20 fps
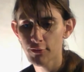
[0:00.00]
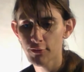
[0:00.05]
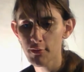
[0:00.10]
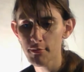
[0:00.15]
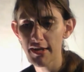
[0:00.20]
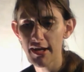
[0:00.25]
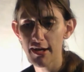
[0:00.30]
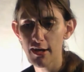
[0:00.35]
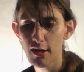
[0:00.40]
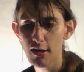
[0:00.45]

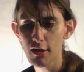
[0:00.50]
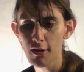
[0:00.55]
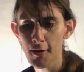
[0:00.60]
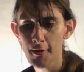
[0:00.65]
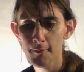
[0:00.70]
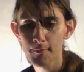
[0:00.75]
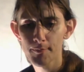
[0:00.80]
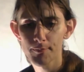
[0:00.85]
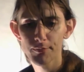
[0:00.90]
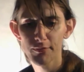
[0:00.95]
there,
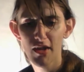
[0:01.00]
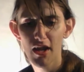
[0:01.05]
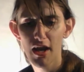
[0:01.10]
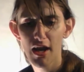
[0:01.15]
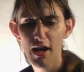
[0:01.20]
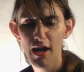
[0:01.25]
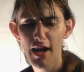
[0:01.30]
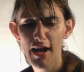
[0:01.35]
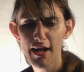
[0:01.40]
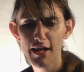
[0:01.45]

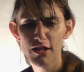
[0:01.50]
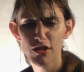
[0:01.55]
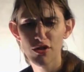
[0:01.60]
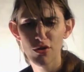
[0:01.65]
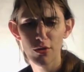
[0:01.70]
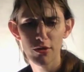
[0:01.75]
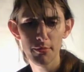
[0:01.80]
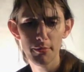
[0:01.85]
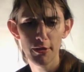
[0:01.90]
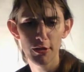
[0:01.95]
I
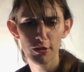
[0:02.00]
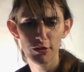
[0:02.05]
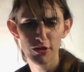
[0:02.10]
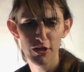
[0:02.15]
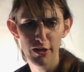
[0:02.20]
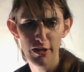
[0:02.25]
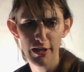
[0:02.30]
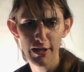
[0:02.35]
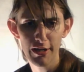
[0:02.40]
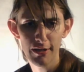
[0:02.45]
joined the
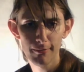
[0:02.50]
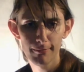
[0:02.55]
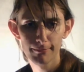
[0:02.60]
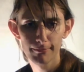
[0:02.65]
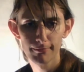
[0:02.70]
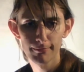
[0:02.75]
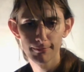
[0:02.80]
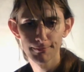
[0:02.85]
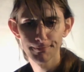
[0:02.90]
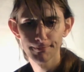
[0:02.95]
military
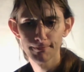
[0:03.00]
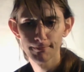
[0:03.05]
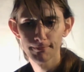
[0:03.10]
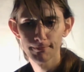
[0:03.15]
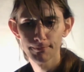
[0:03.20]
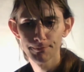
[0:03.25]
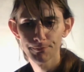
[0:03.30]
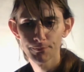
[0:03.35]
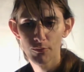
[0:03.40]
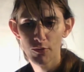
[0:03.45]

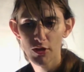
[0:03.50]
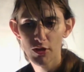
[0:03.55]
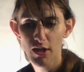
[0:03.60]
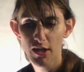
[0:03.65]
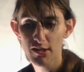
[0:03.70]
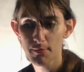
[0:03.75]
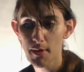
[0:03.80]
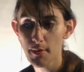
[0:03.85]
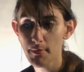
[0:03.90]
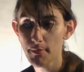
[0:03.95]

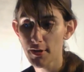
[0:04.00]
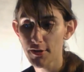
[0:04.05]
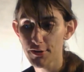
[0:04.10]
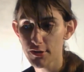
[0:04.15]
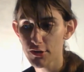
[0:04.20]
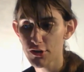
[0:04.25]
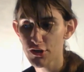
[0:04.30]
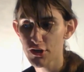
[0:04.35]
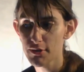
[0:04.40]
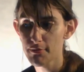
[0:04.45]
because my mother,
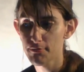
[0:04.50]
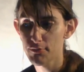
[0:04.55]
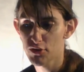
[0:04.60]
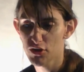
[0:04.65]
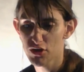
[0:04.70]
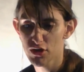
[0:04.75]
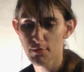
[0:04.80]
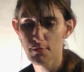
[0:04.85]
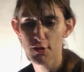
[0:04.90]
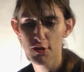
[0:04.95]
she
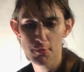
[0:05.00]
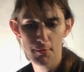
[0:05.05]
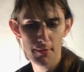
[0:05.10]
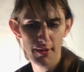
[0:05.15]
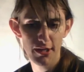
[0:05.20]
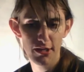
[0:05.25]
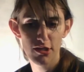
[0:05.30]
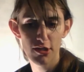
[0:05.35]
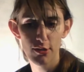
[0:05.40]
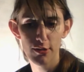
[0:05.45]
pushed me
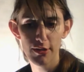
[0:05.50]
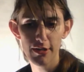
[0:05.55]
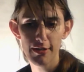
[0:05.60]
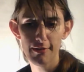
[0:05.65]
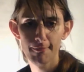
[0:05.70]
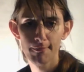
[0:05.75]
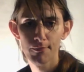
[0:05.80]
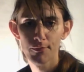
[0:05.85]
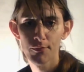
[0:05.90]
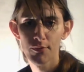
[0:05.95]
into it.
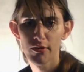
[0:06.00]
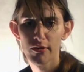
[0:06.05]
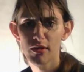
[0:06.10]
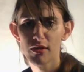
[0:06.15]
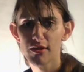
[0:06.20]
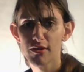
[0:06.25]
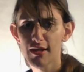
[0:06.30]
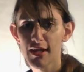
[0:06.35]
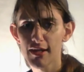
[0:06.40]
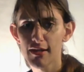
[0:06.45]

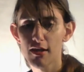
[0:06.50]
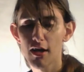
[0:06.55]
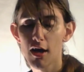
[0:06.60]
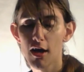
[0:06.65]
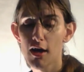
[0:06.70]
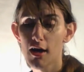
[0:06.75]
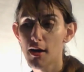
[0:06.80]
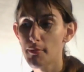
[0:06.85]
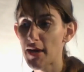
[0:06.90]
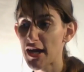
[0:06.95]

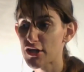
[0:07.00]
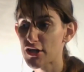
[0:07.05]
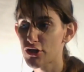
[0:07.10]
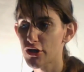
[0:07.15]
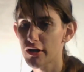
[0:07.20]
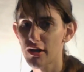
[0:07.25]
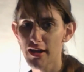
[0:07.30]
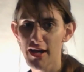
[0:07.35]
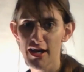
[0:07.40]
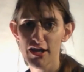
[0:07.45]
I'm actually
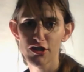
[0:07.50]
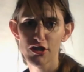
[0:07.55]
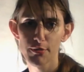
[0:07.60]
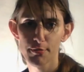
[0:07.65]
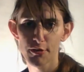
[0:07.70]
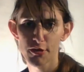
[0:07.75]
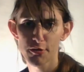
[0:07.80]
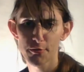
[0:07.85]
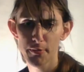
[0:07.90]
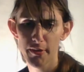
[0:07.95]
glad she
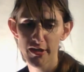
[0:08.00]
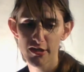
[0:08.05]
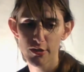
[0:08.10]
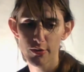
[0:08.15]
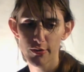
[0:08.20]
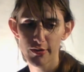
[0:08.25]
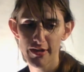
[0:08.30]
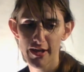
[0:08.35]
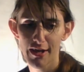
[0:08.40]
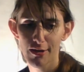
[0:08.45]
pushed me into
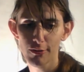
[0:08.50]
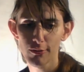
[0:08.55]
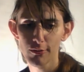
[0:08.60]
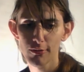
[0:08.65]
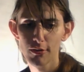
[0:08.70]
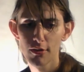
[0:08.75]
it now.